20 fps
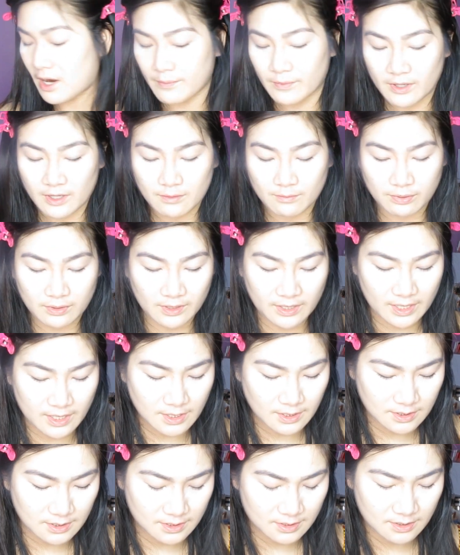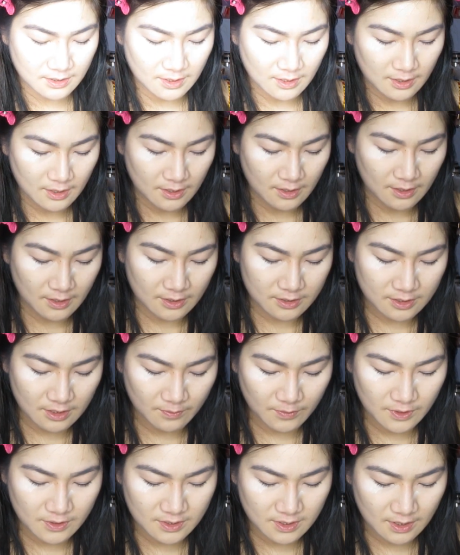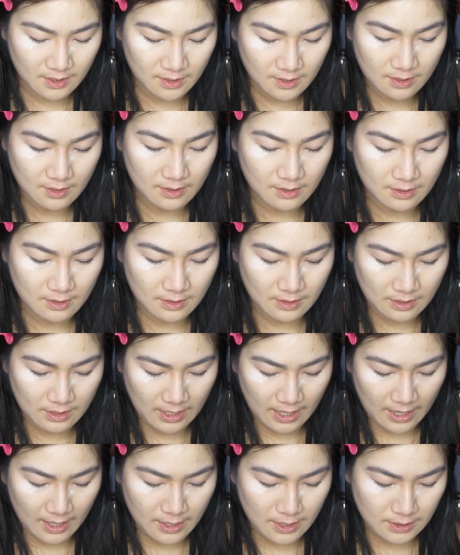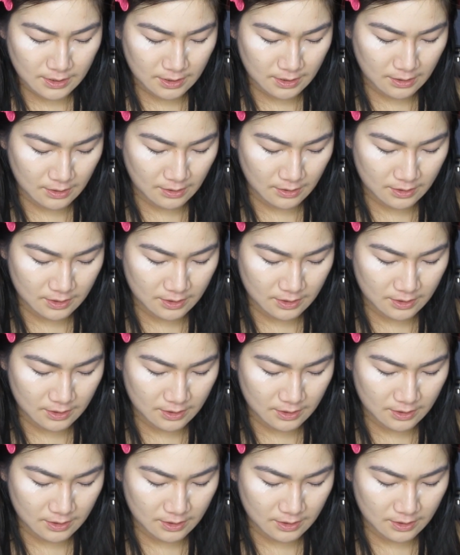primer in place. So I'm using that.